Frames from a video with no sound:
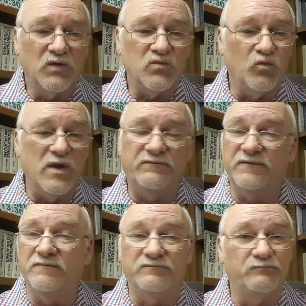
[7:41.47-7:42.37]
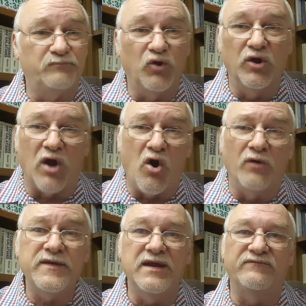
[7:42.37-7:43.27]
We've put
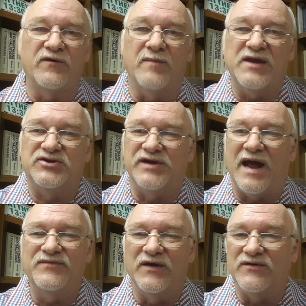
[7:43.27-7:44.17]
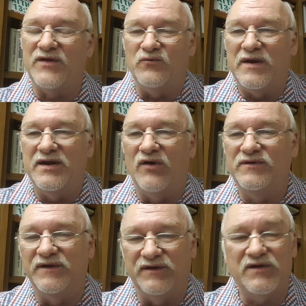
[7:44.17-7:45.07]
all the information out there that we know
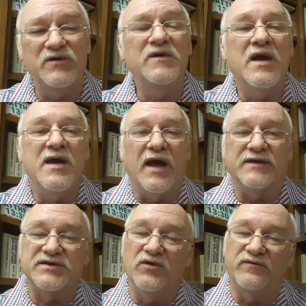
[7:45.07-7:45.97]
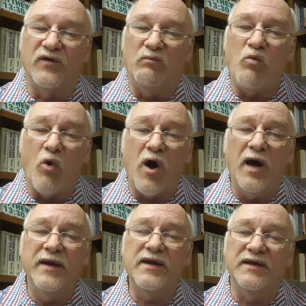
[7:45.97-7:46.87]
to do. And so from
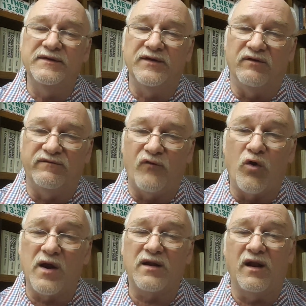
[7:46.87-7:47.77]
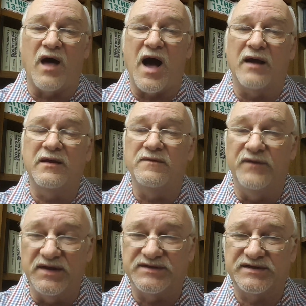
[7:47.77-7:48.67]
1 until 4 o'clock
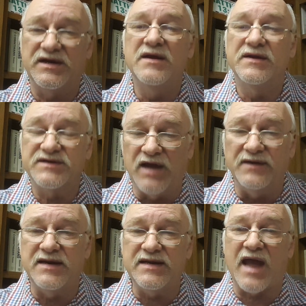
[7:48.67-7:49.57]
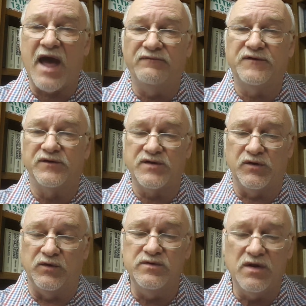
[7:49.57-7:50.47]
this Sunday
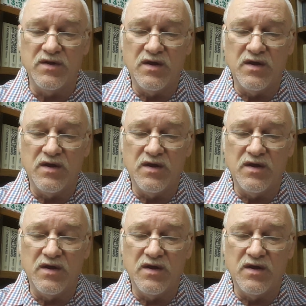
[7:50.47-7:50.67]
afternoon,